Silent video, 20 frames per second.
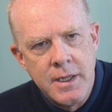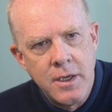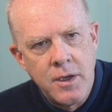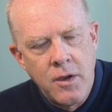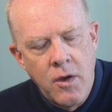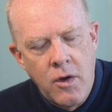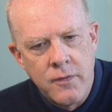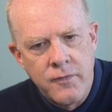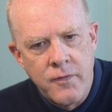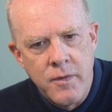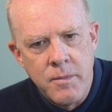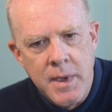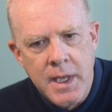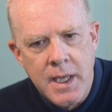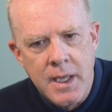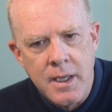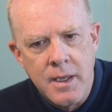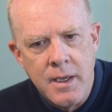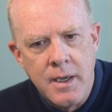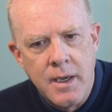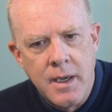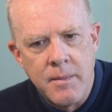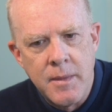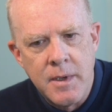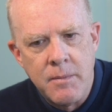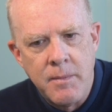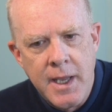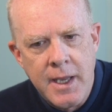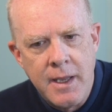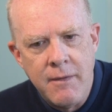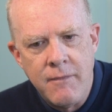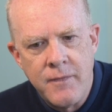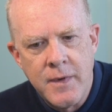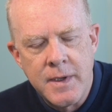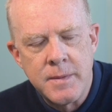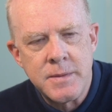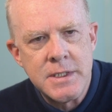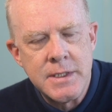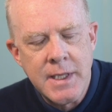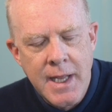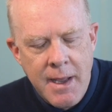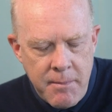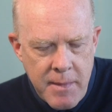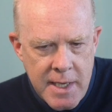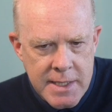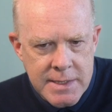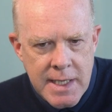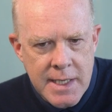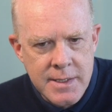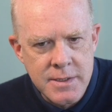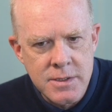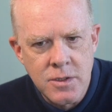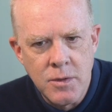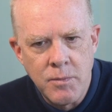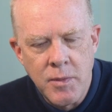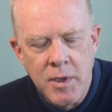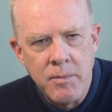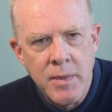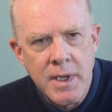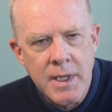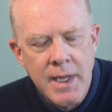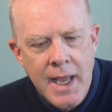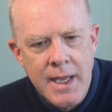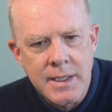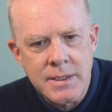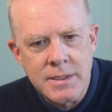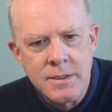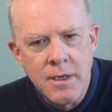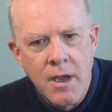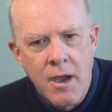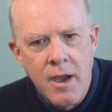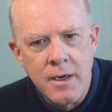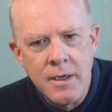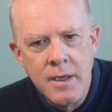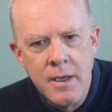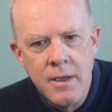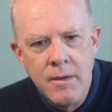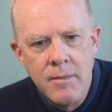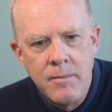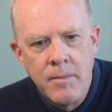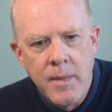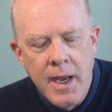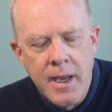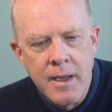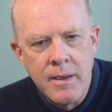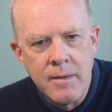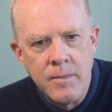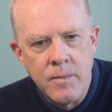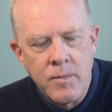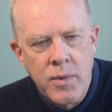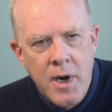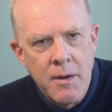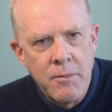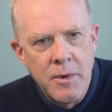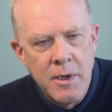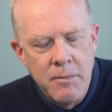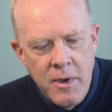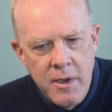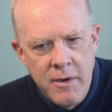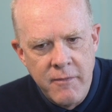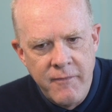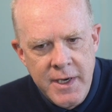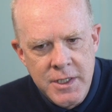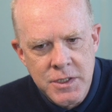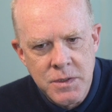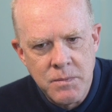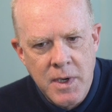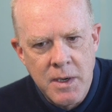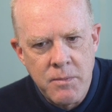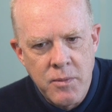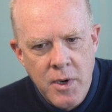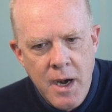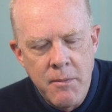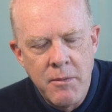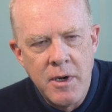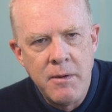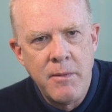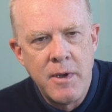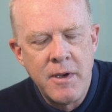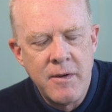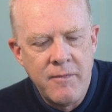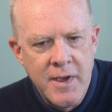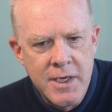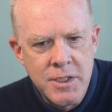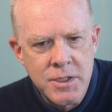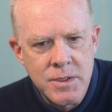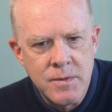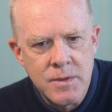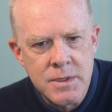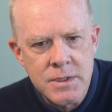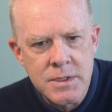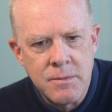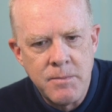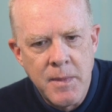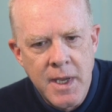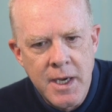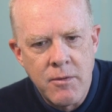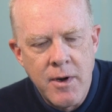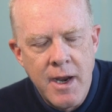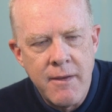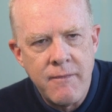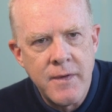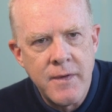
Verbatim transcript: the goal for me um, in making films, and that may sound stupid, but that's not my primary motivation. My primary motivation was to make great